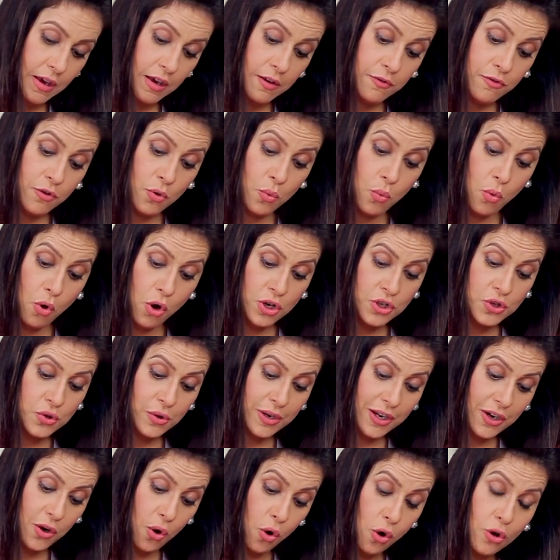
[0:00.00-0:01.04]
If you want,
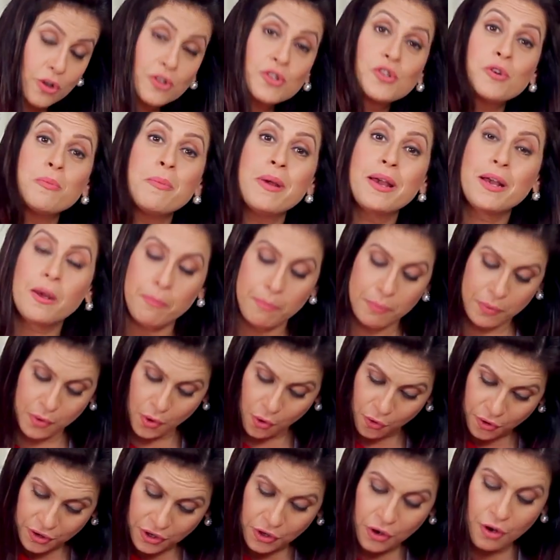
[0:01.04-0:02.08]
you can also make a
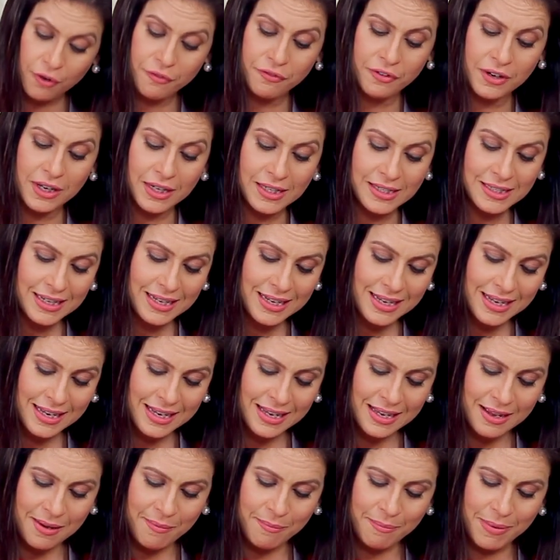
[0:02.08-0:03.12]
puree of it,
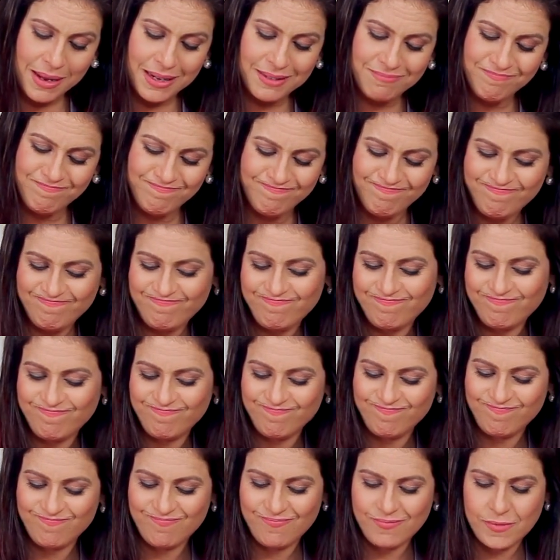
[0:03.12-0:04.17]
but
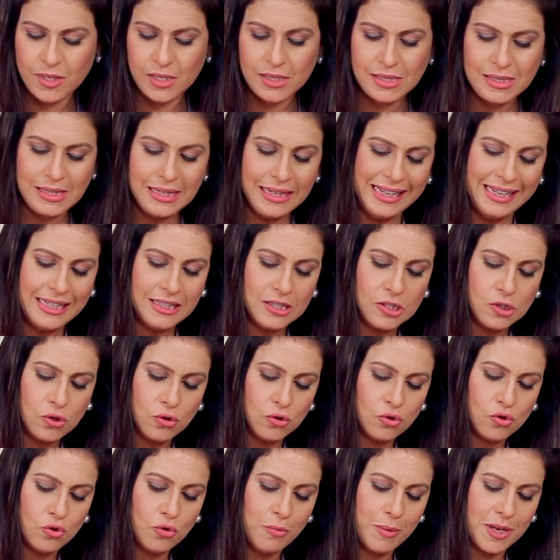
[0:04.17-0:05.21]
it just leads
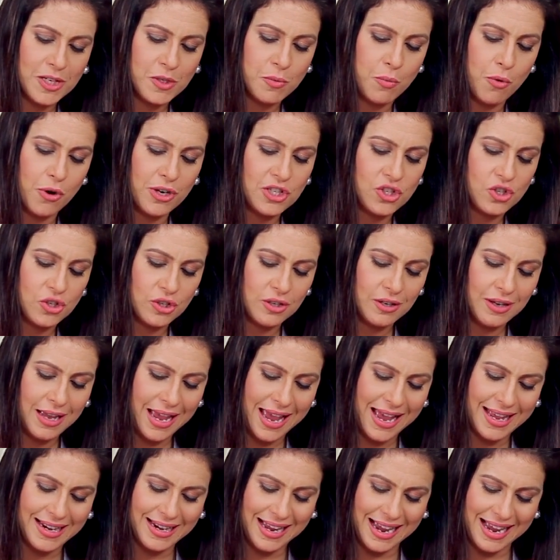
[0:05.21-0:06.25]
to too much moisture,
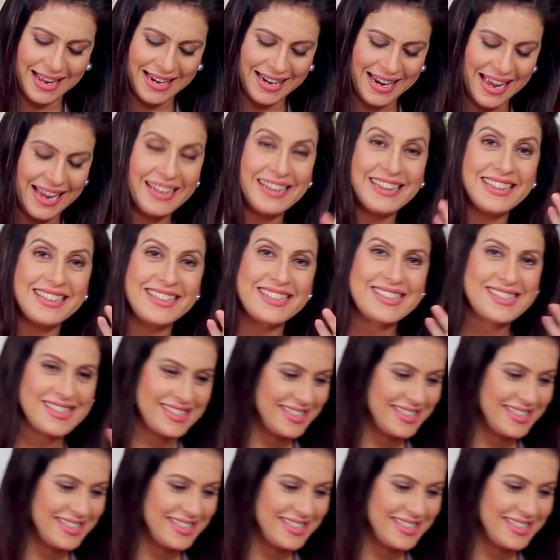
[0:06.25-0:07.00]
and I like this